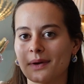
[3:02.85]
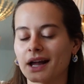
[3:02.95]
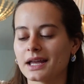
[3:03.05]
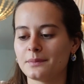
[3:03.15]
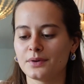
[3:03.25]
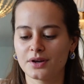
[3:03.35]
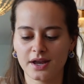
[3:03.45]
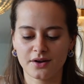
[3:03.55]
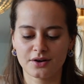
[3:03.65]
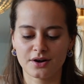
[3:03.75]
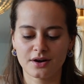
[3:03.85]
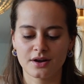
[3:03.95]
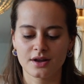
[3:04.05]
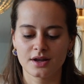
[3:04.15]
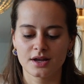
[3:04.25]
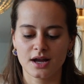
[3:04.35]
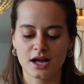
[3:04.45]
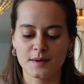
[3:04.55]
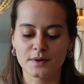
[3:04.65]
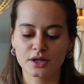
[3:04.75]
my Beautycounter
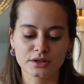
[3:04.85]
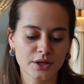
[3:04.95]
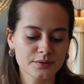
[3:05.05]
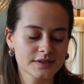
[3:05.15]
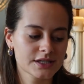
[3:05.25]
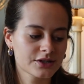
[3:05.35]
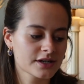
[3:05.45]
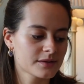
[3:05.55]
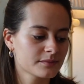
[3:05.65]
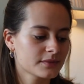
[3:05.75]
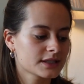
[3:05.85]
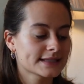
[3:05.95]
um, Glow Serum.